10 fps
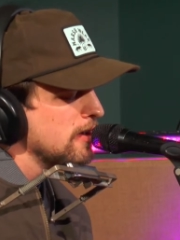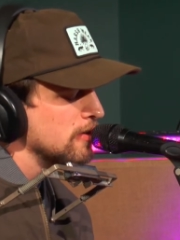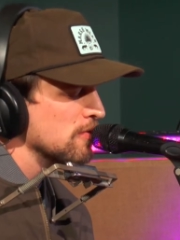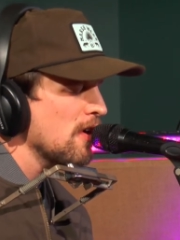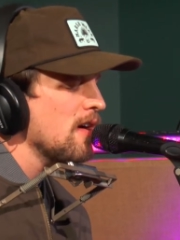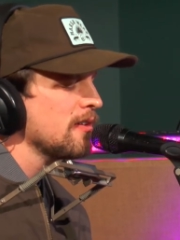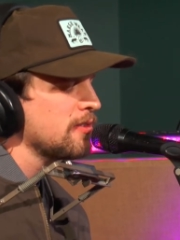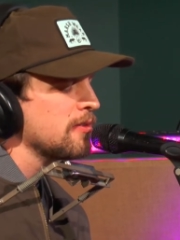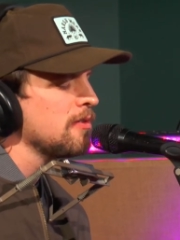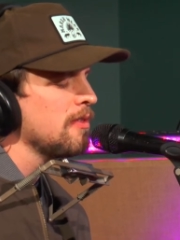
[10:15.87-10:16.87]
'Cause walking
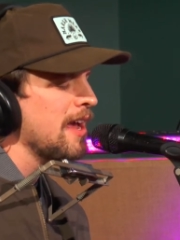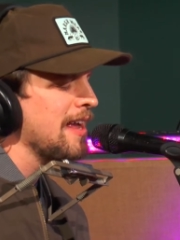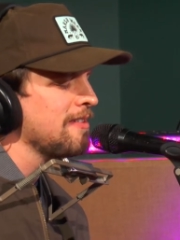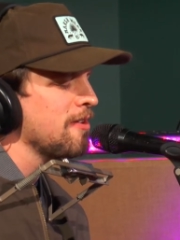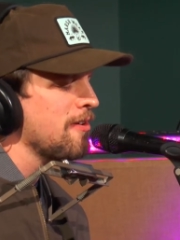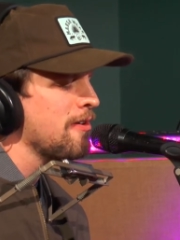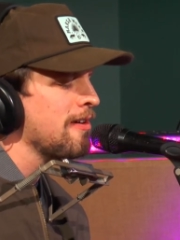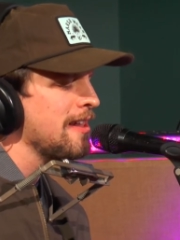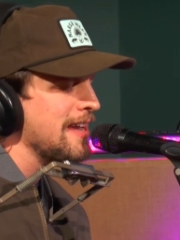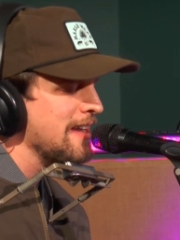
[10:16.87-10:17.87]
through that
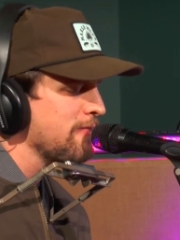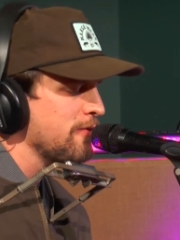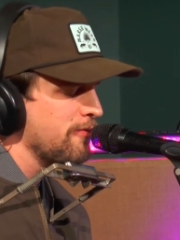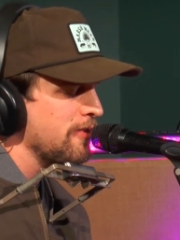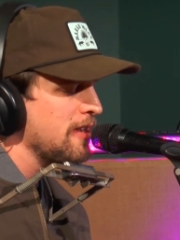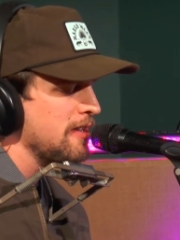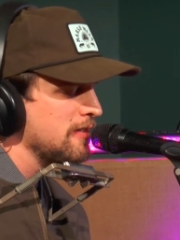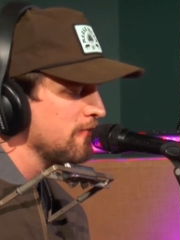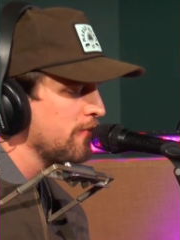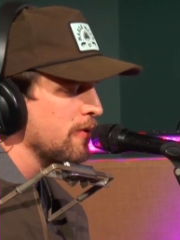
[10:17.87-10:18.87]
door left me
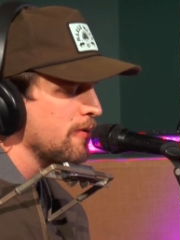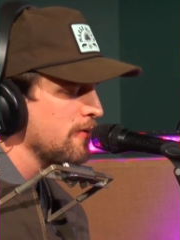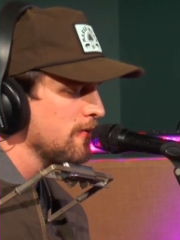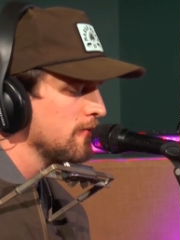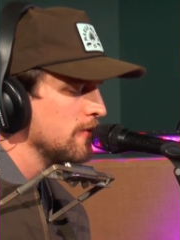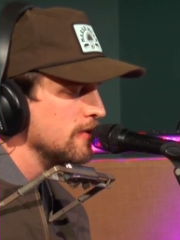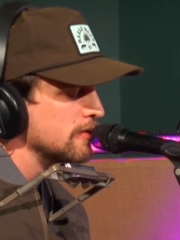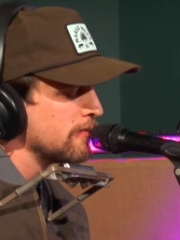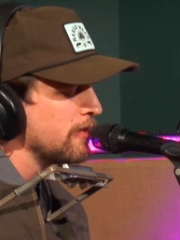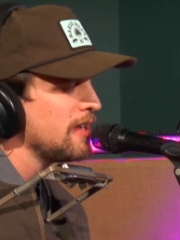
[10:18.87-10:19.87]
feeling poor,
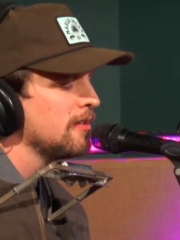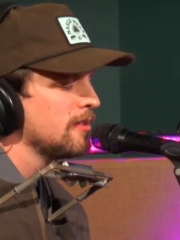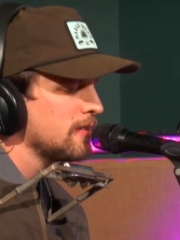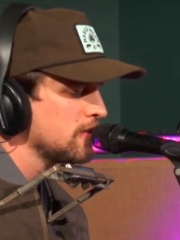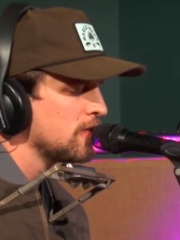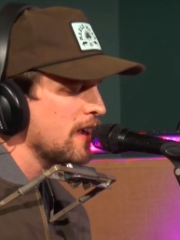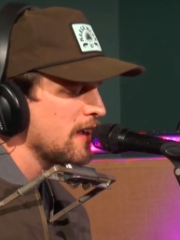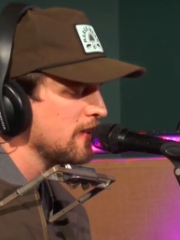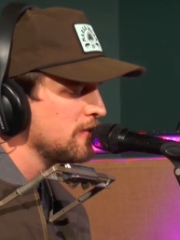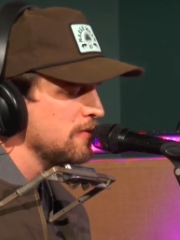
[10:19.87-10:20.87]
was a feeling I
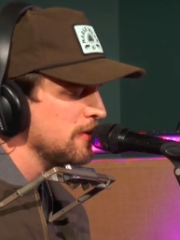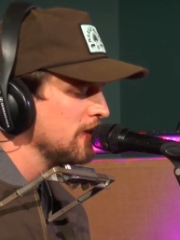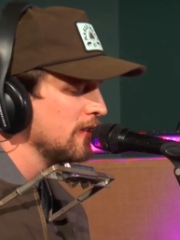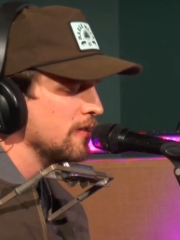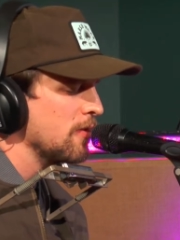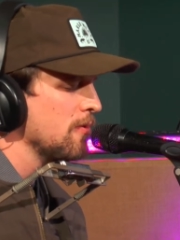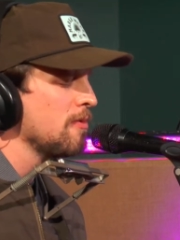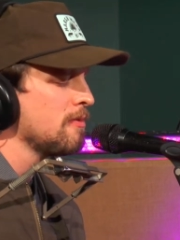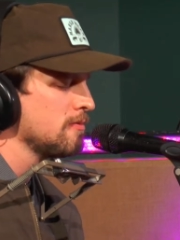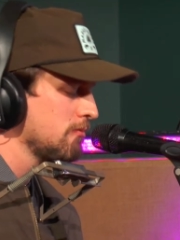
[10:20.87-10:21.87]
tried to ignore.